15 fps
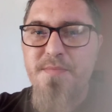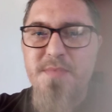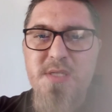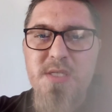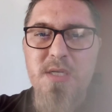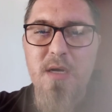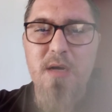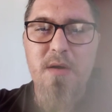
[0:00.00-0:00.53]

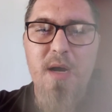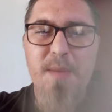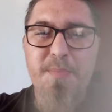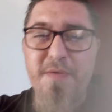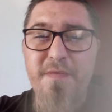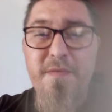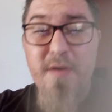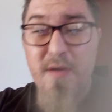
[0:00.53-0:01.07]
So I
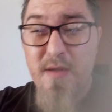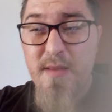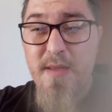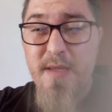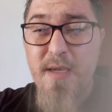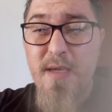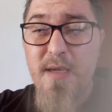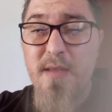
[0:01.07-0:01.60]
prefer
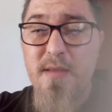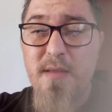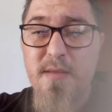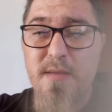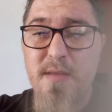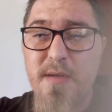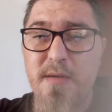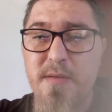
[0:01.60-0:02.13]
the
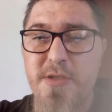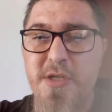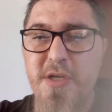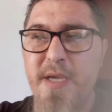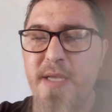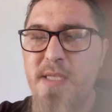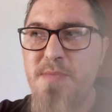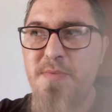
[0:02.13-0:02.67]
little jig
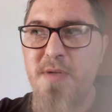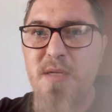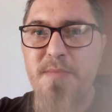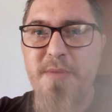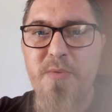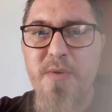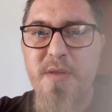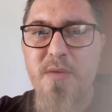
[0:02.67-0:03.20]
head spinner
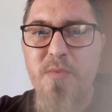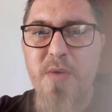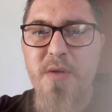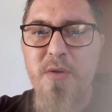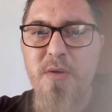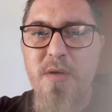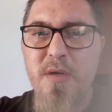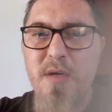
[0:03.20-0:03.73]
with the one
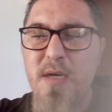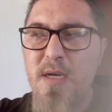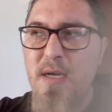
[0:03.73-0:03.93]
hook